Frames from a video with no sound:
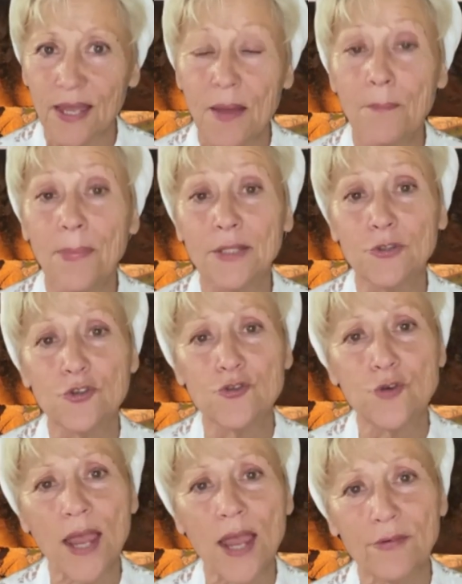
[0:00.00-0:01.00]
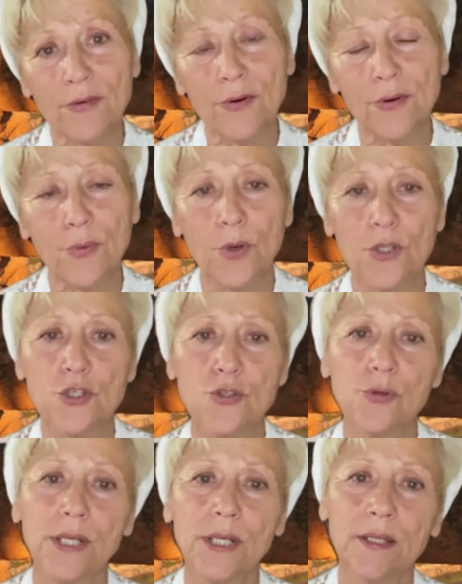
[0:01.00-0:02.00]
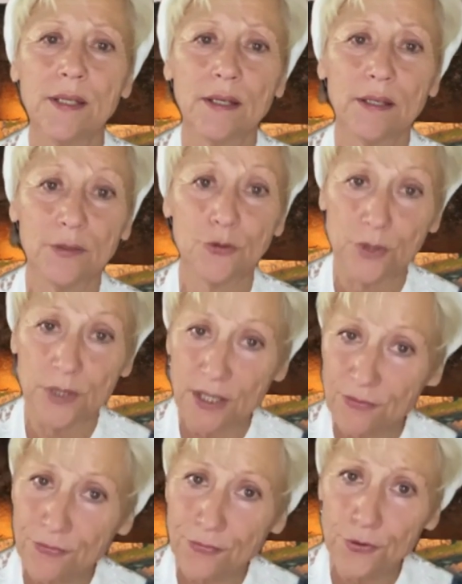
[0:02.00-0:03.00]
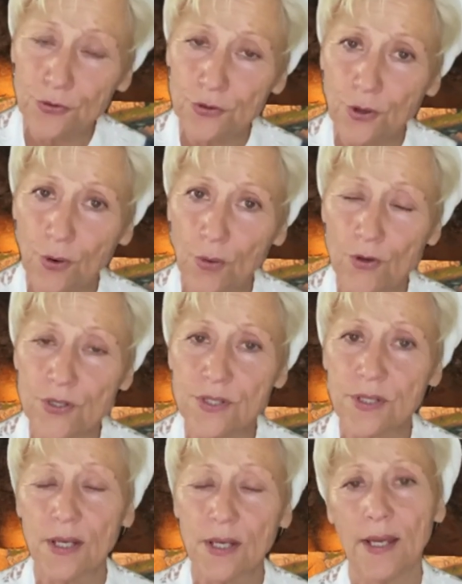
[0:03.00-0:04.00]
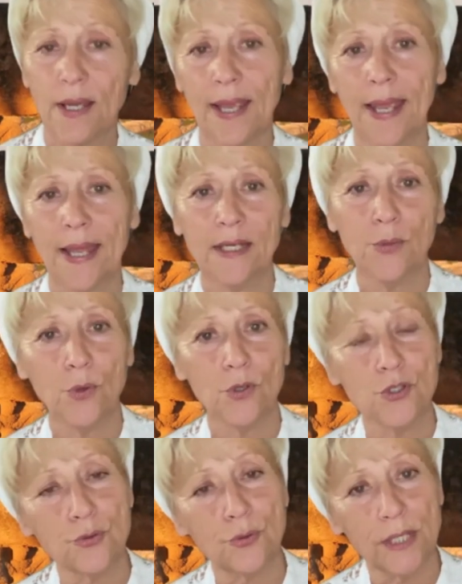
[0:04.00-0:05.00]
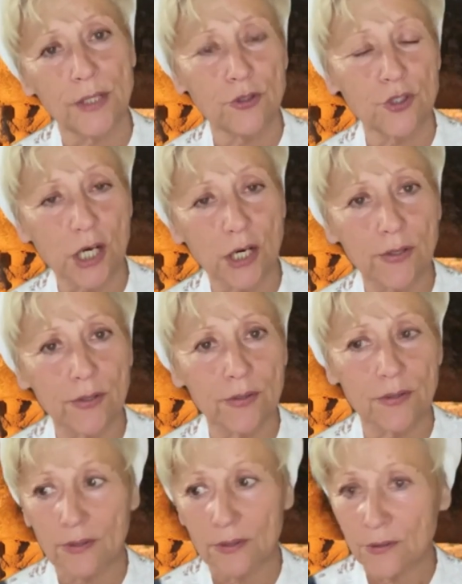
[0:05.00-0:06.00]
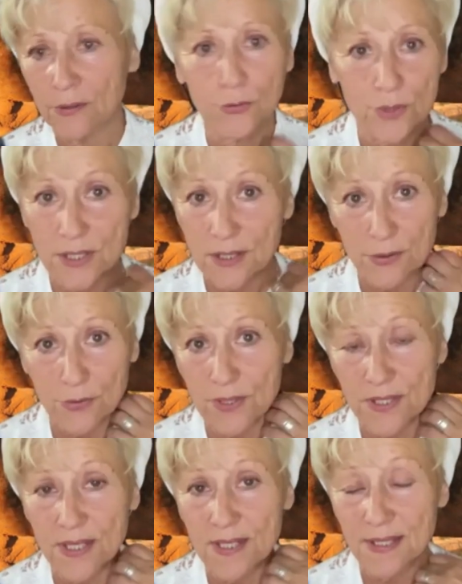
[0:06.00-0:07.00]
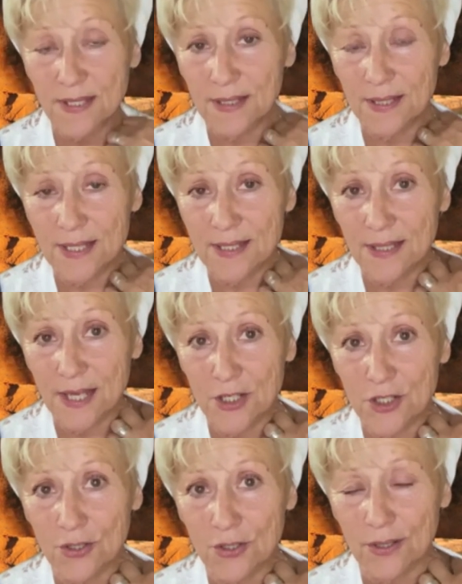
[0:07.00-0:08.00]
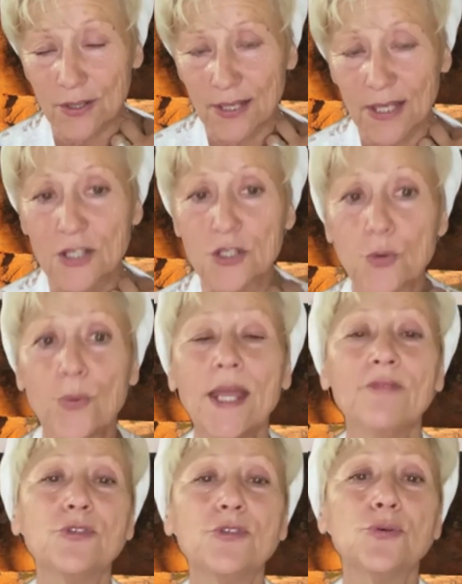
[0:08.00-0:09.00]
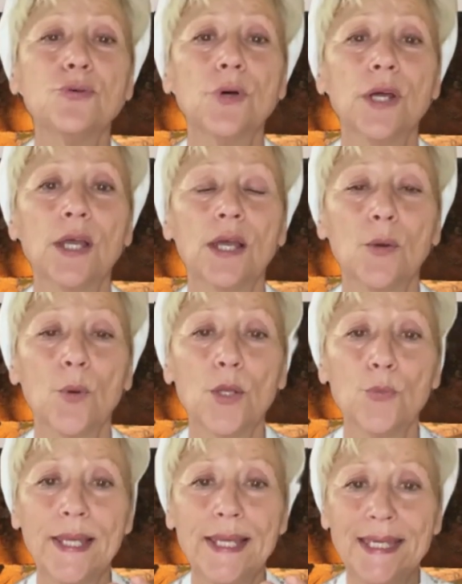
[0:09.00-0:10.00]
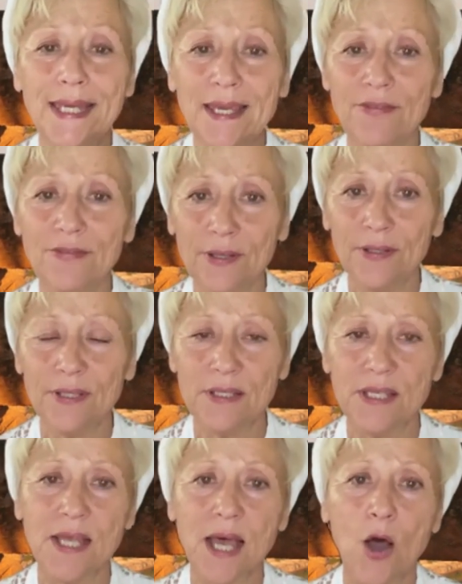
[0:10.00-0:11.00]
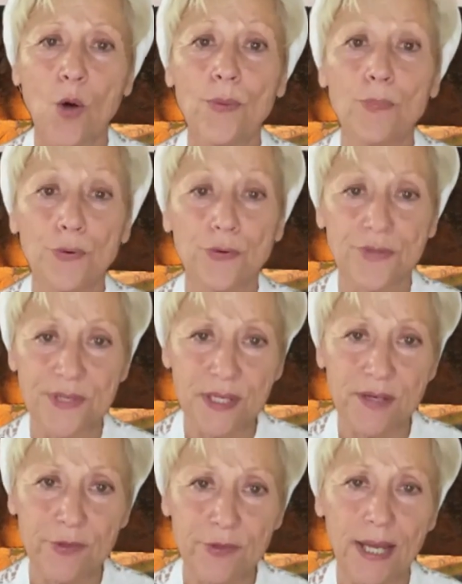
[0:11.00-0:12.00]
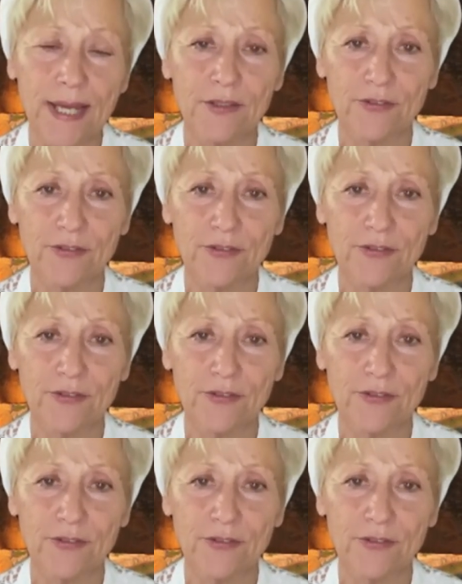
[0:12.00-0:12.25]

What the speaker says: But the driver wants to lead, to give food to the horse, and he wants to lead the chariot to his destination. So we have to, when we give, this is how we perceive the light of